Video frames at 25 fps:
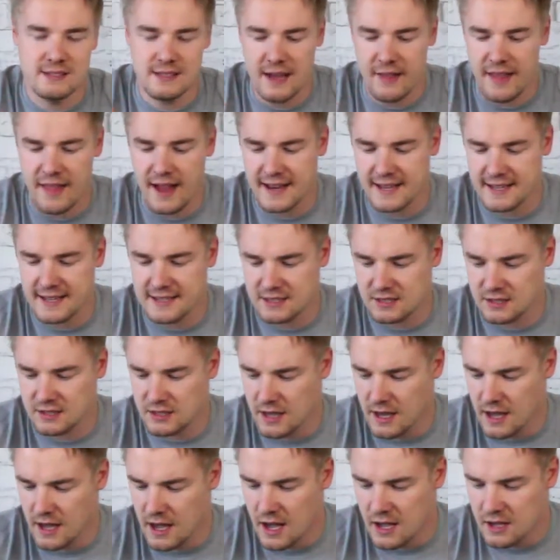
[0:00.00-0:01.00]
Now that
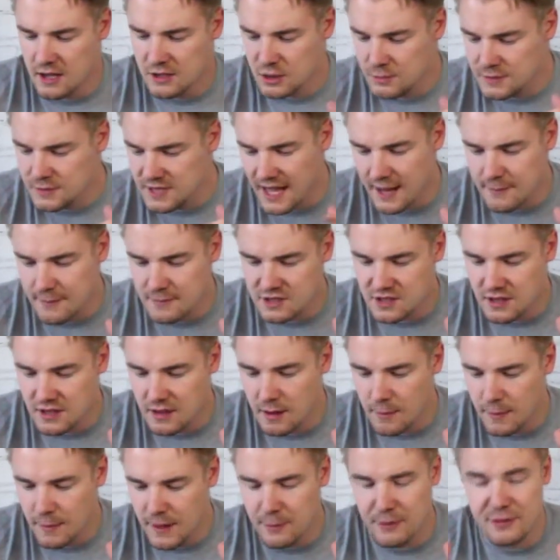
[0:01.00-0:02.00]
is, sometimes
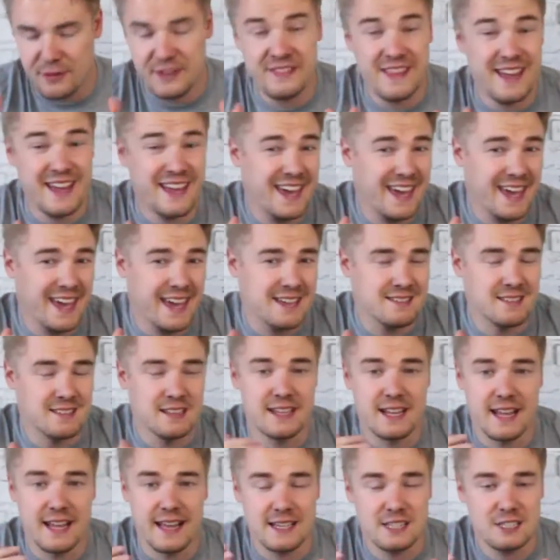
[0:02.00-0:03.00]
people think their kit is a
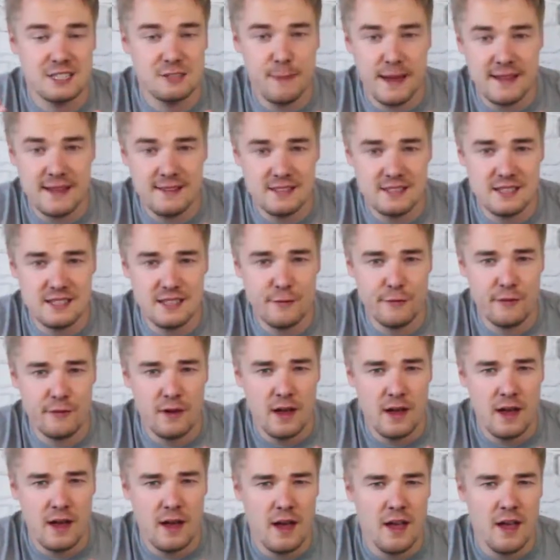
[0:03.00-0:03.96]
little expensive.